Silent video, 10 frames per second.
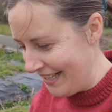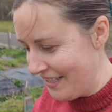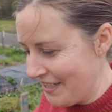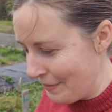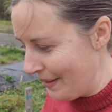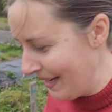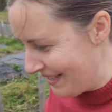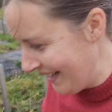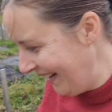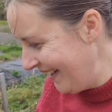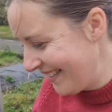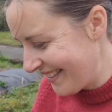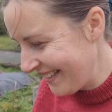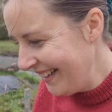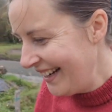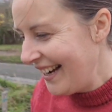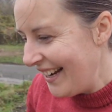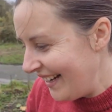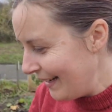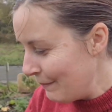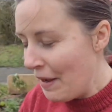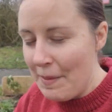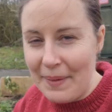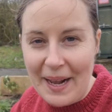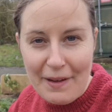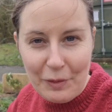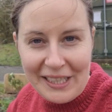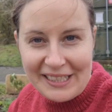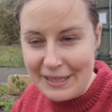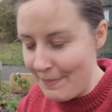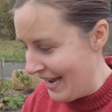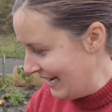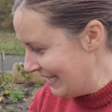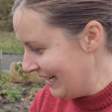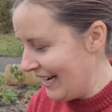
anticipated, but I have weeded the bed